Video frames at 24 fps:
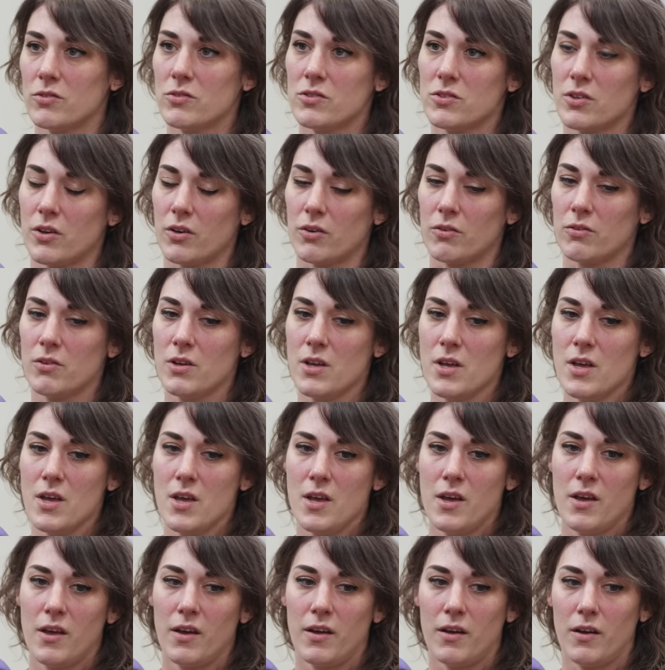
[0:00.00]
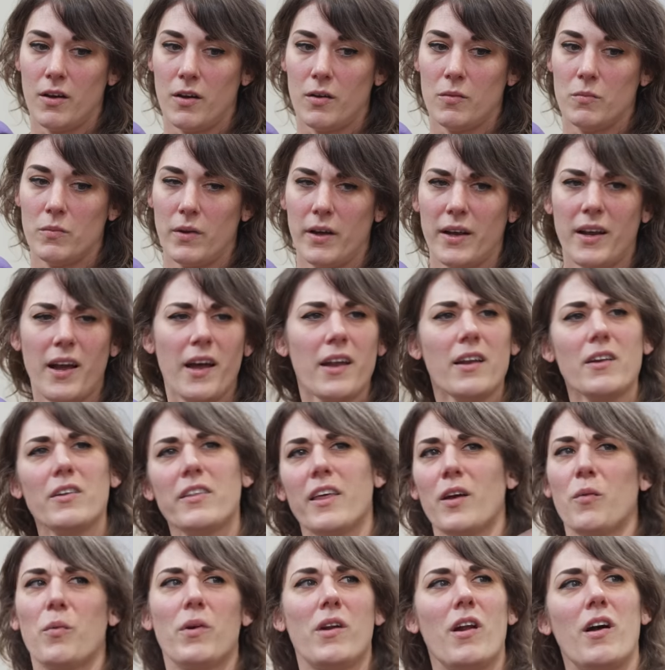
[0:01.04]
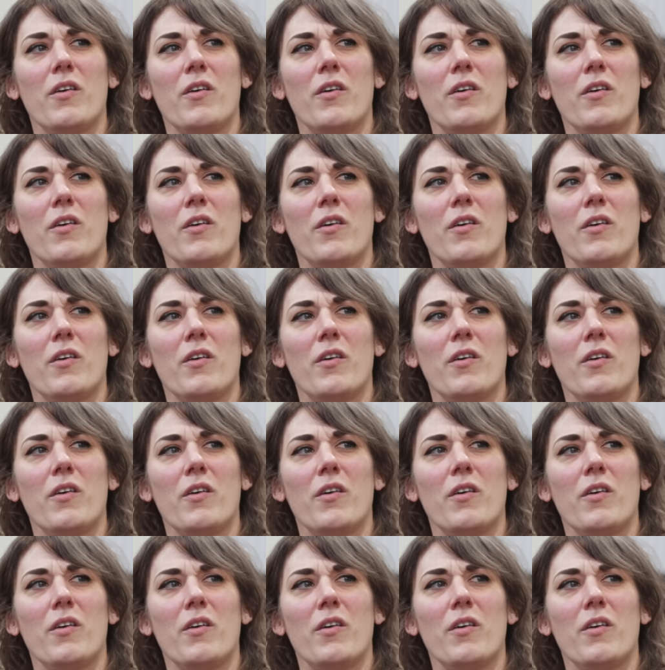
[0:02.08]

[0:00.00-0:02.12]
So, I kind of like went